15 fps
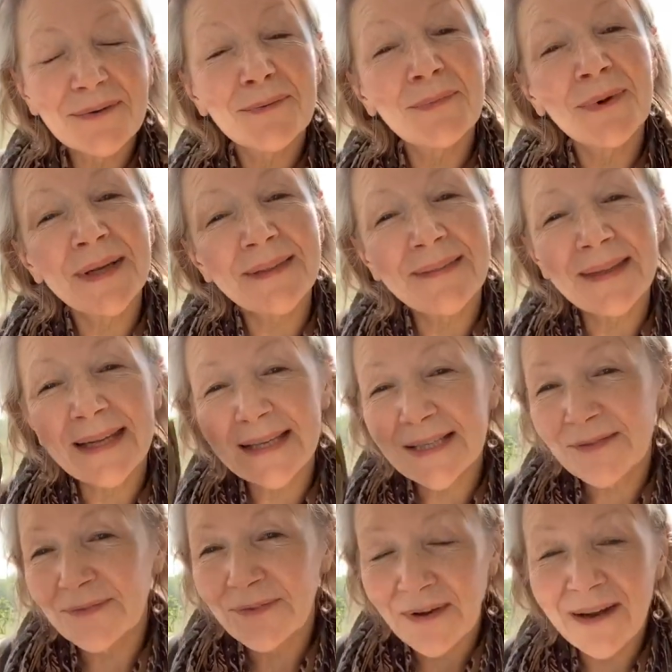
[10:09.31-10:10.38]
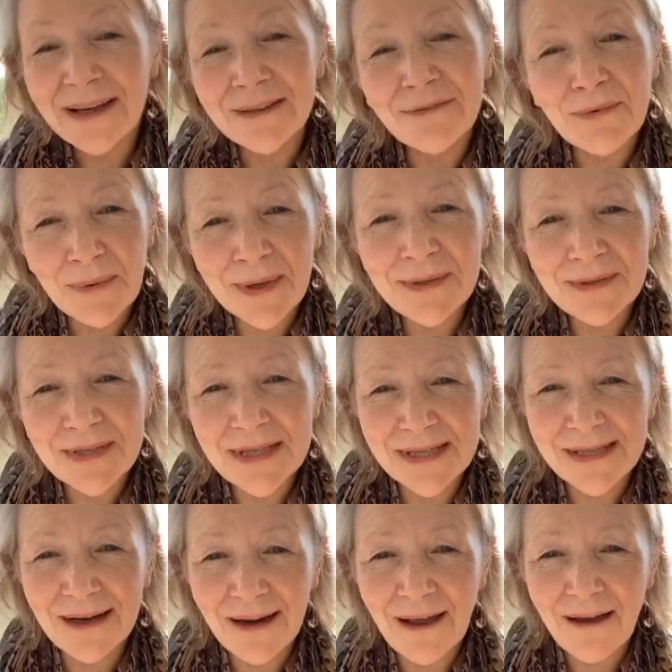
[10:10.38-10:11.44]
with these 5 wounds
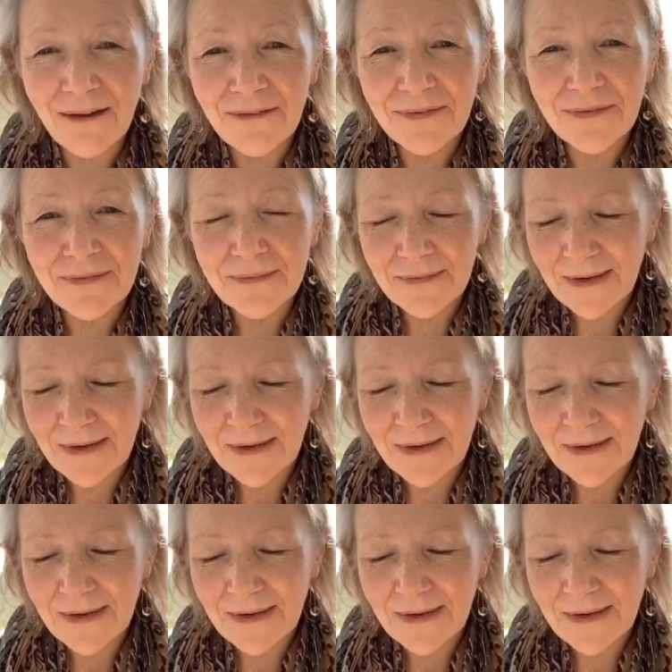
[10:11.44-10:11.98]
to love